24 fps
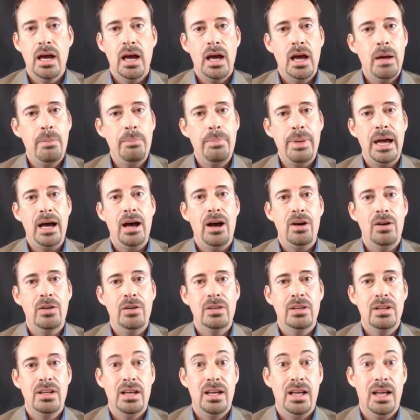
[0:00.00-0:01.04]

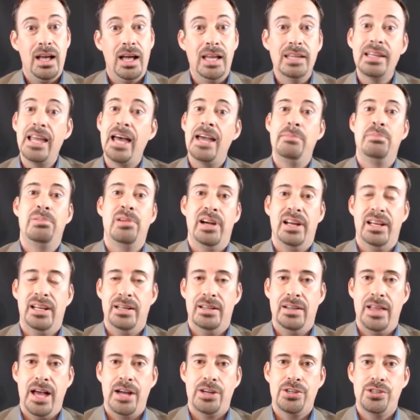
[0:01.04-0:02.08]
about a library
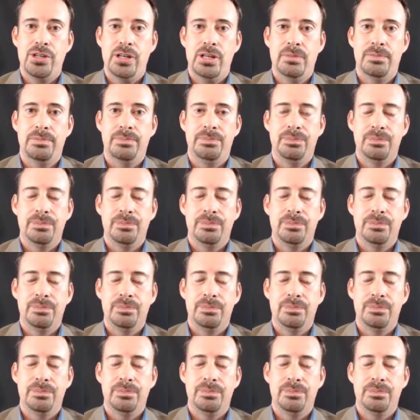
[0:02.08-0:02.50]
collection.